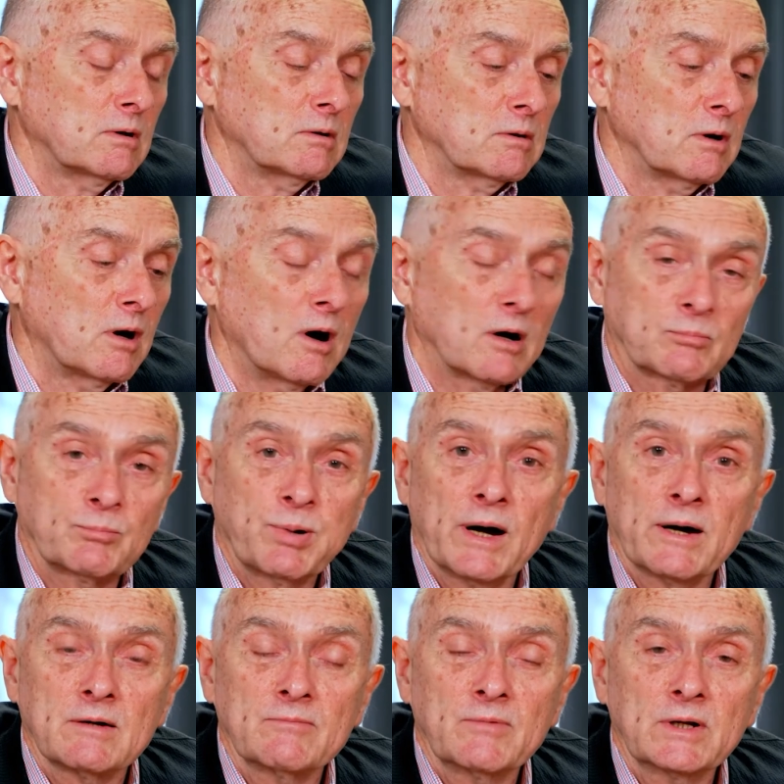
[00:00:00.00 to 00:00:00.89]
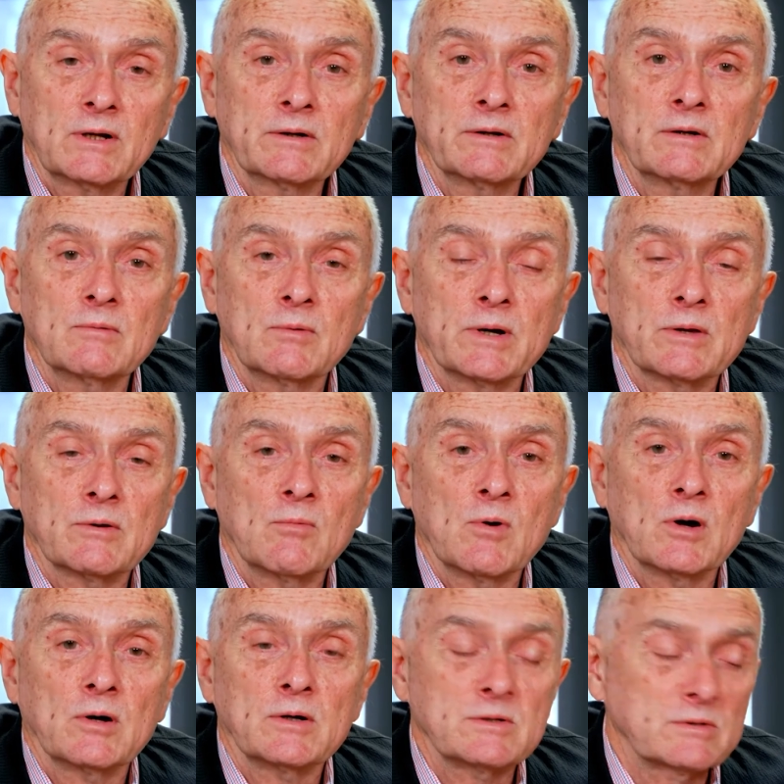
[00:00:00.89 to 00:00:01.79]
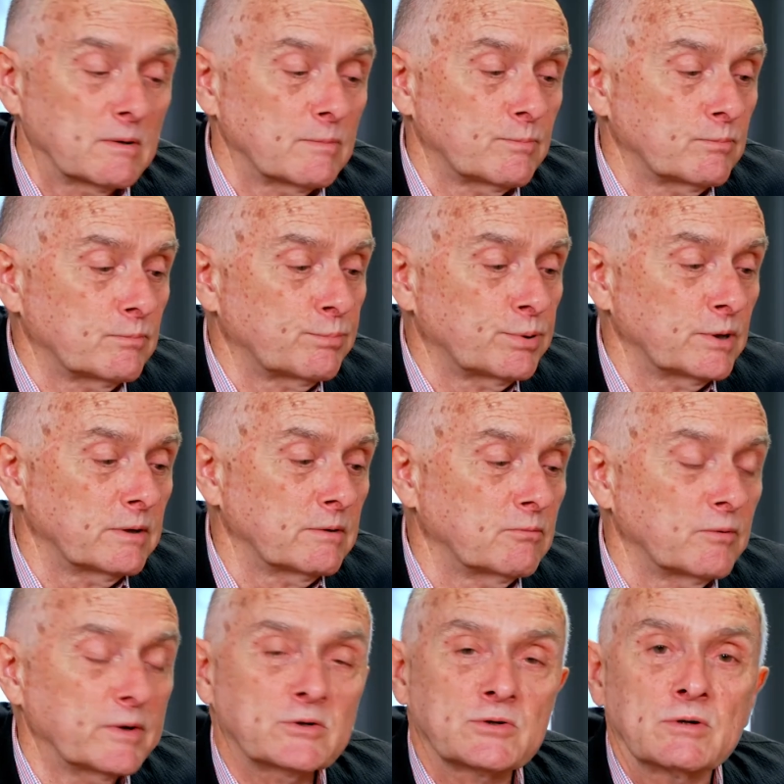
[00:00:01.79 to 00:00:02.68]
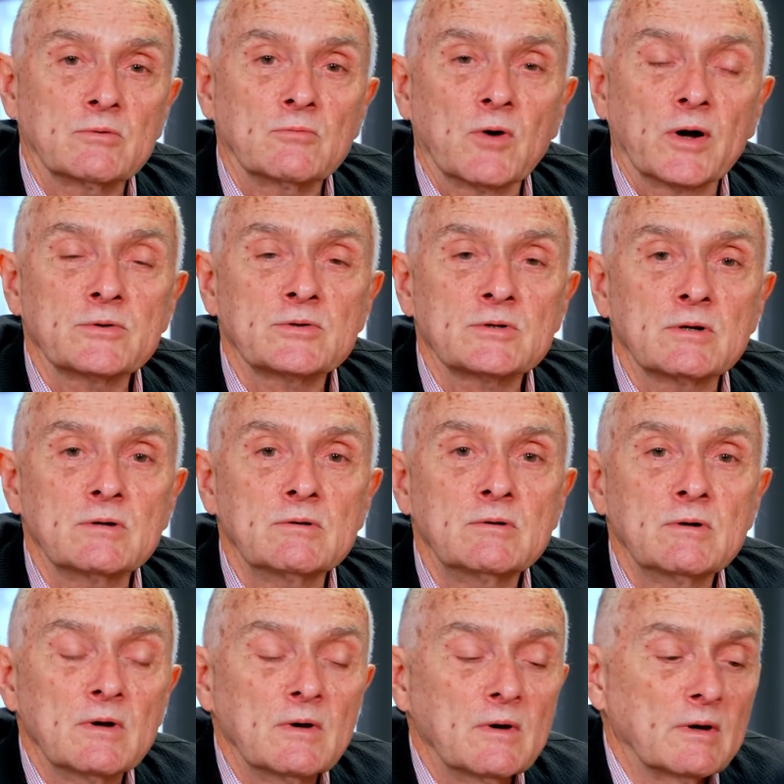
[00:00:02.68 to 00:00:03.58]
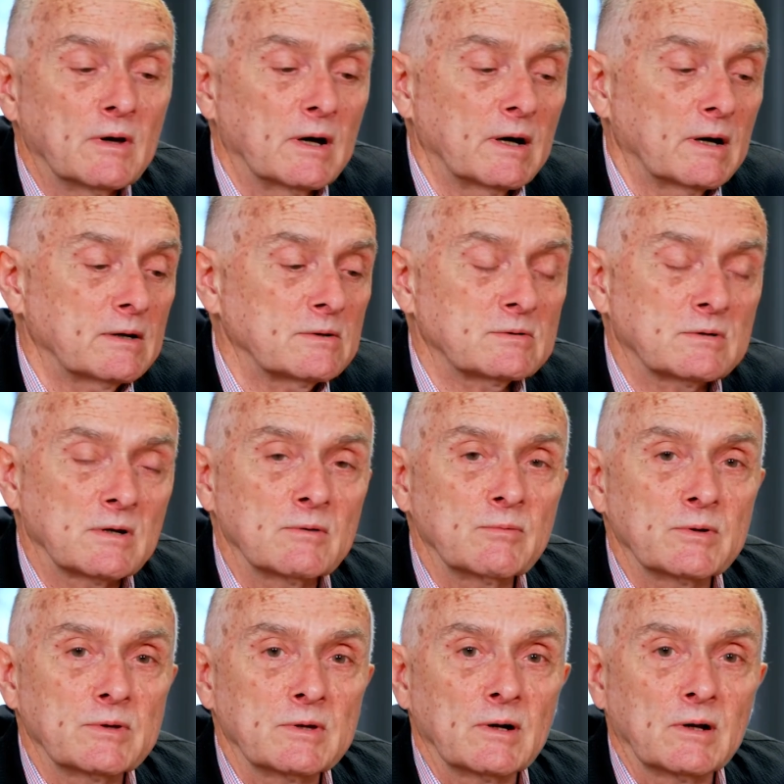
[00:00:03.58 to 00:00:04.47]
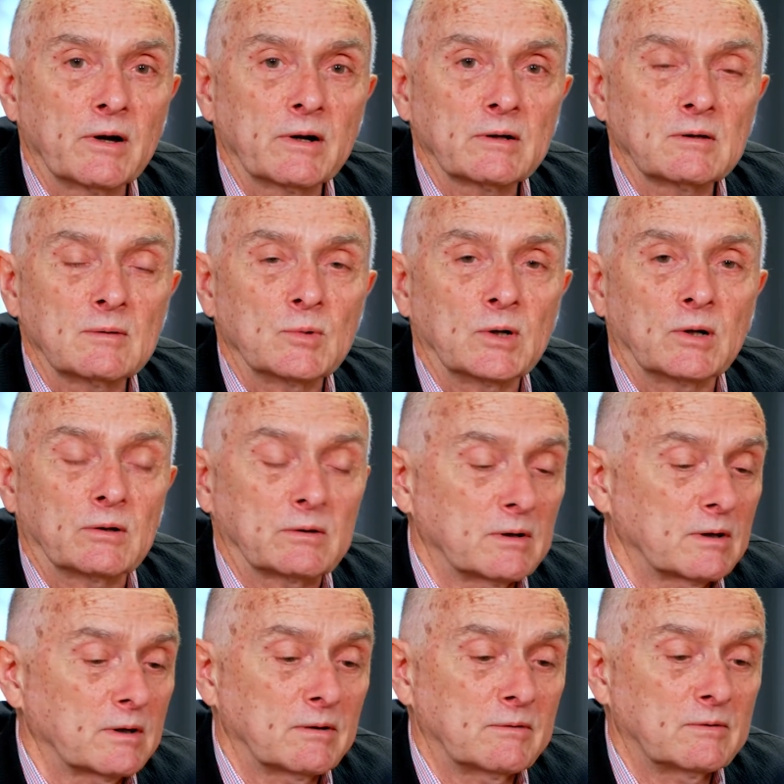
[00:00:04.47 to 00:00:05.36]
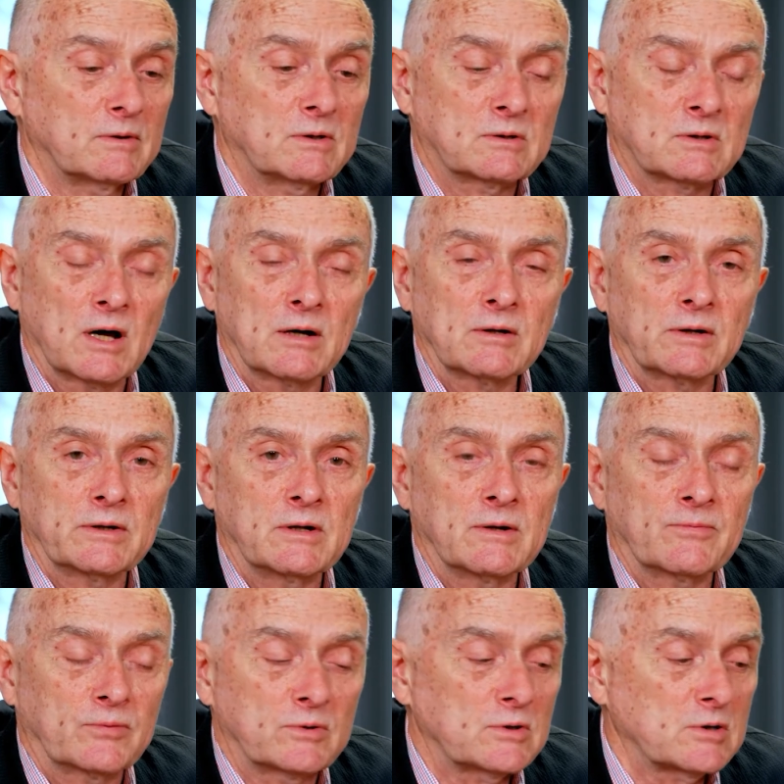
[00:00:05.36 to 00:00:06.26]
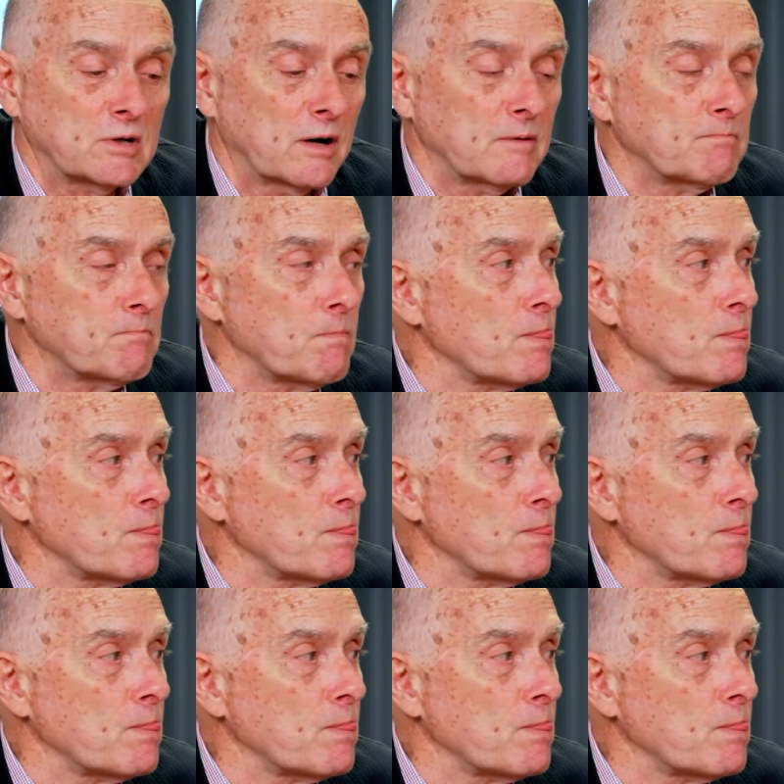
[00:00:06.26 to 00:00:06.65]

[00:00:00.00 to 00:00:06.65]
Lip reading: a hot part of Italy, where the wines are pretty rich and roasted. See whether you like them or not. They've got totally different shape.